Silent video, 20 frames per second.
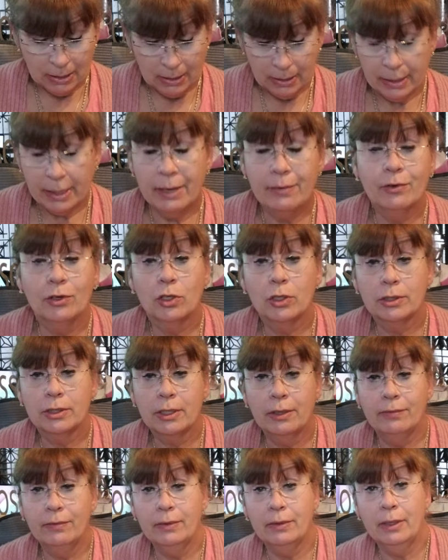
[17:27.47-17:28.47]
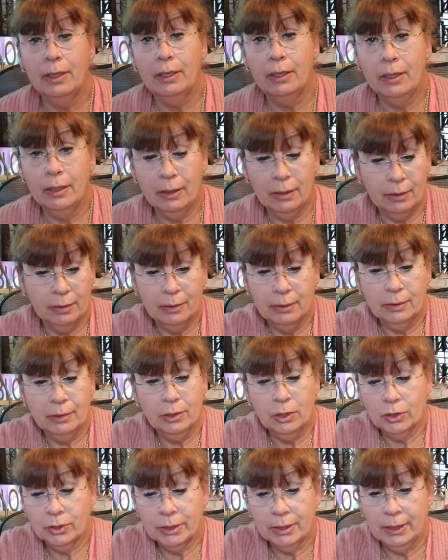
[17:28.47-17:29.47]
Never looked it
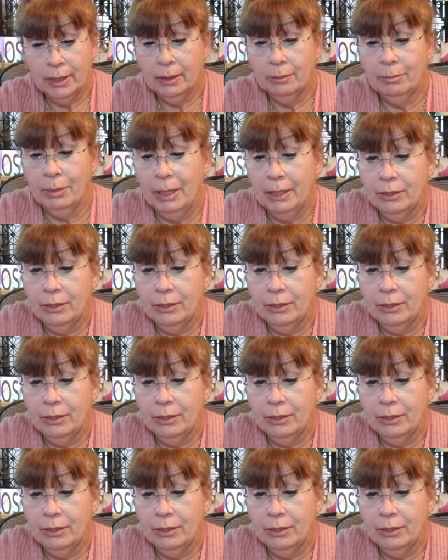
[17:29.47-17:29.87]
up. I